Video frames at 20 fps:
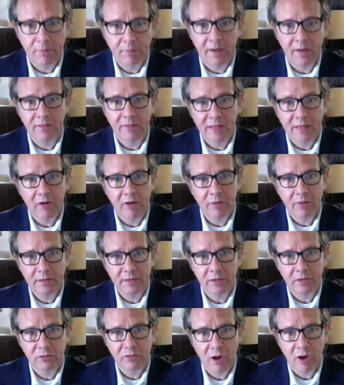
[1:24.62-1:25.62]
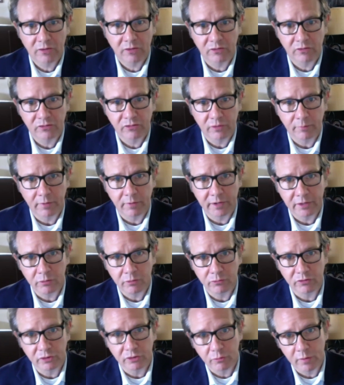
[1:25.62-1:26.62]
by allowing me to talk to somebody
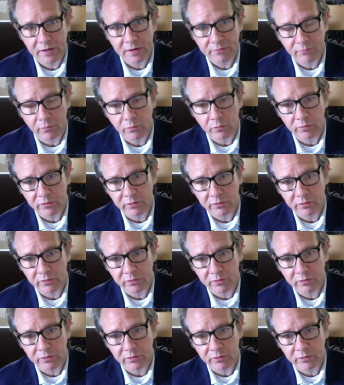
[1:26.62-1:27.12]
who's a grateful,